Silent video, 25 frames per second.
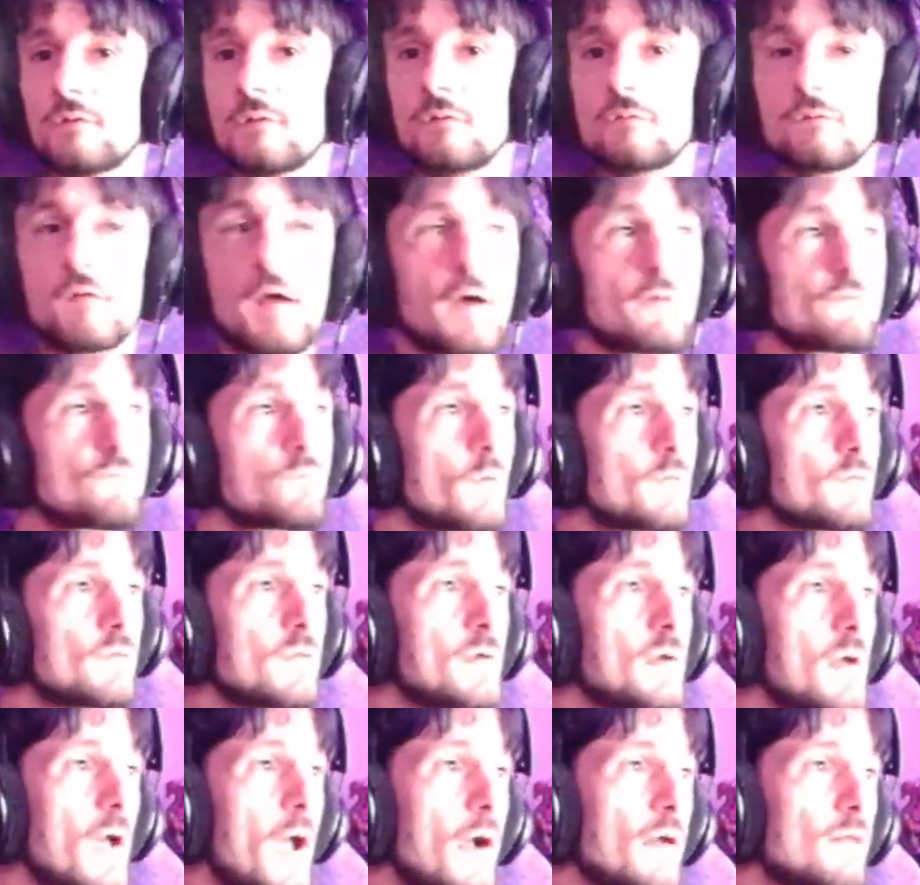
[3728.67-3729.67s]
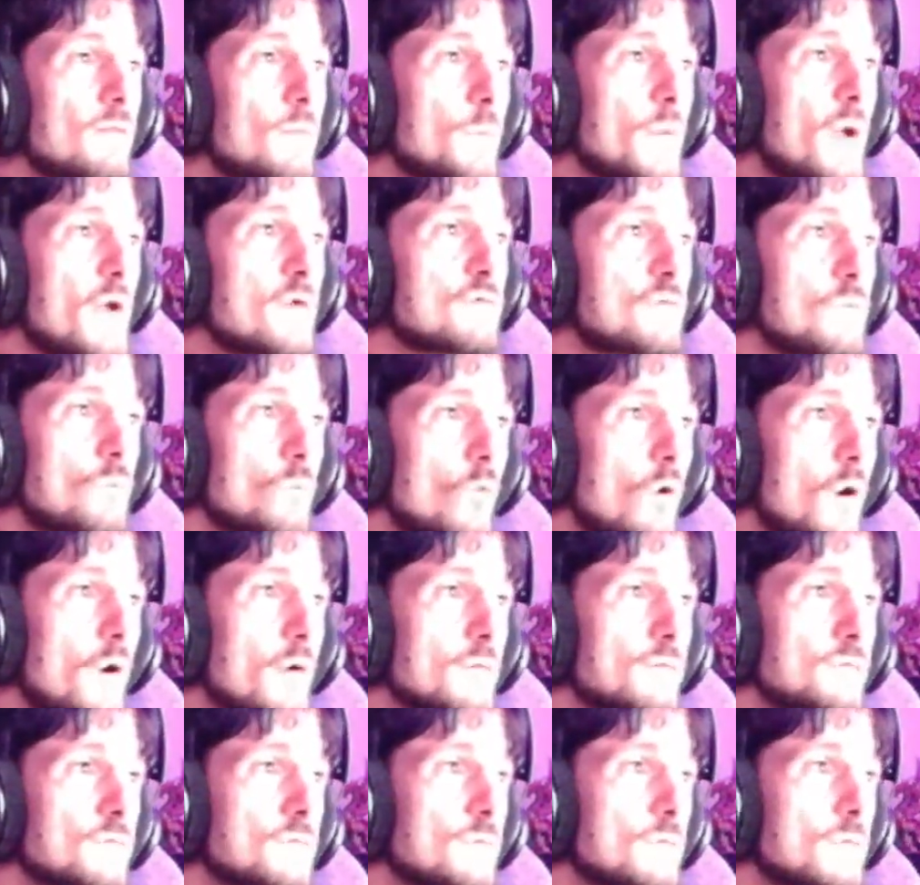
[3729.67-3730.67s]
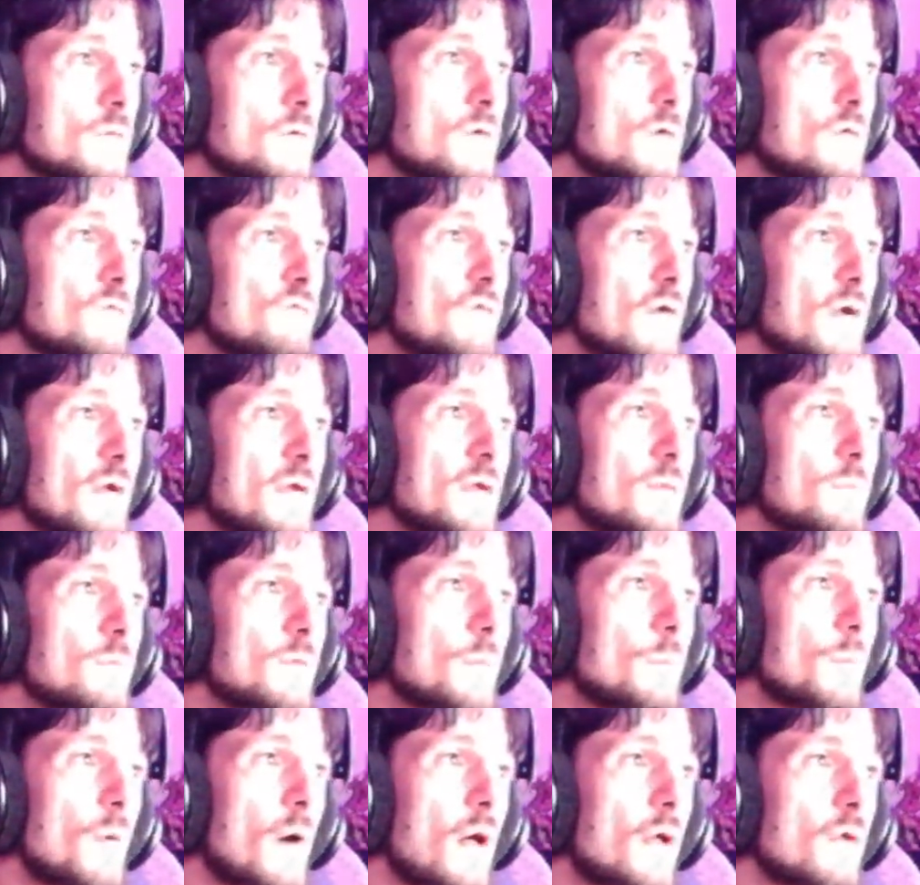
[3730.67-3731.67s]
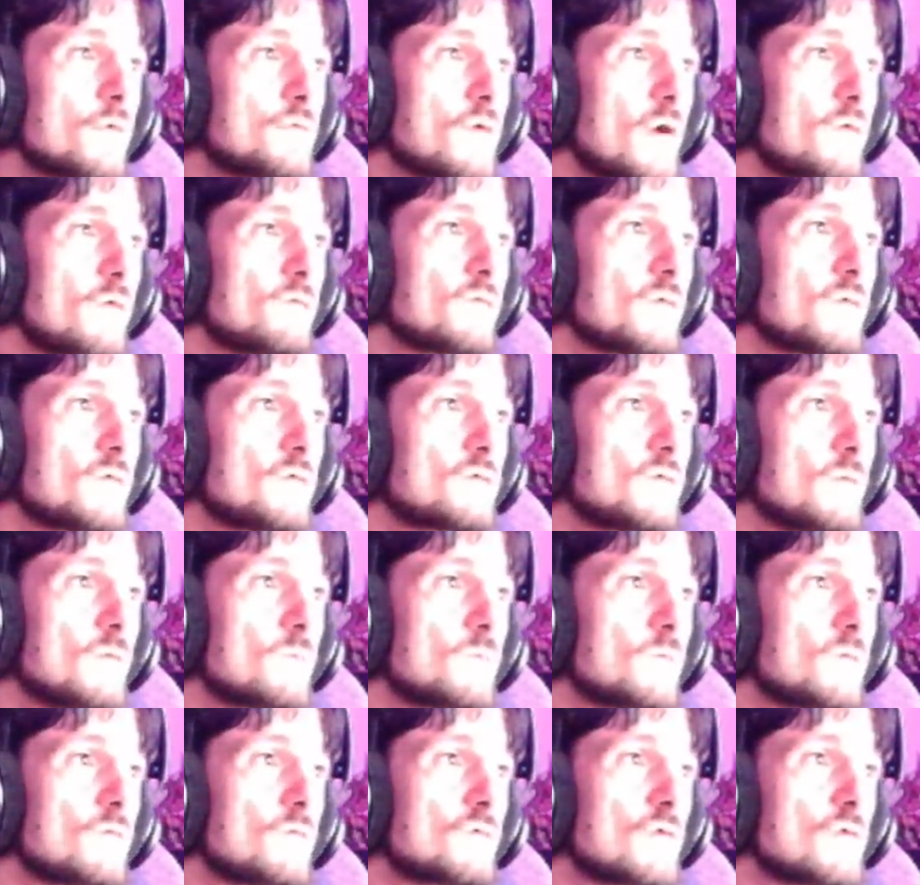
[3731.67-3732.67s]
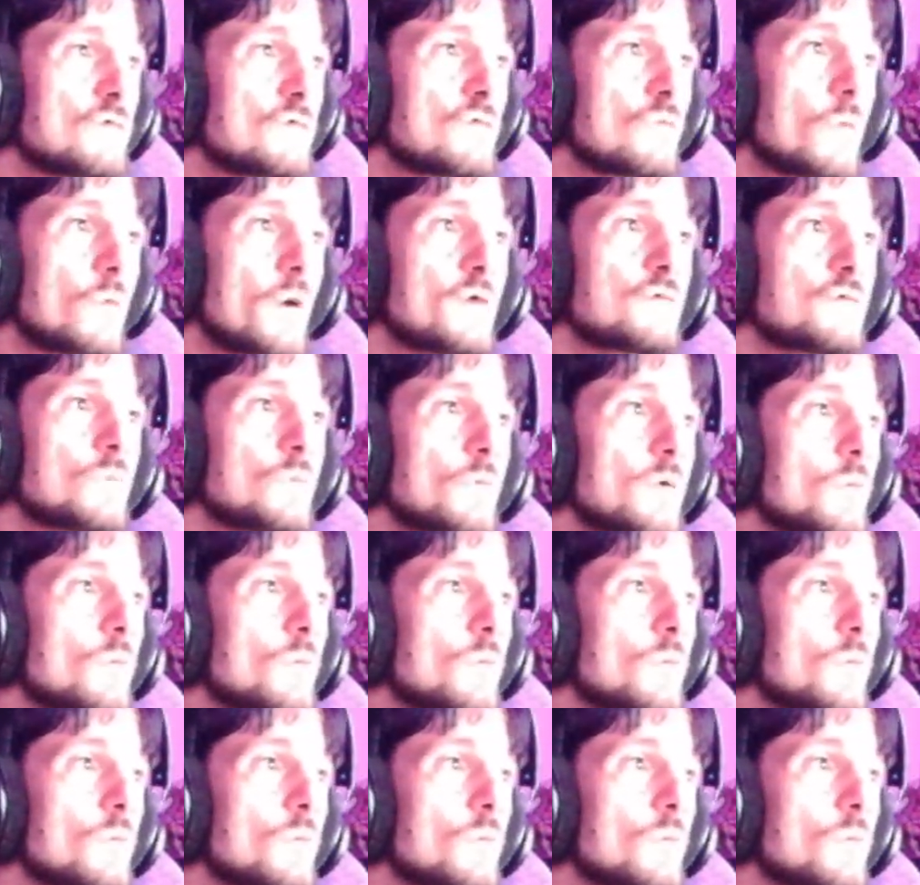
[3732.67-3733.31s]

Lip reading: That's what the acclamation was. Vic even apologized for the situation when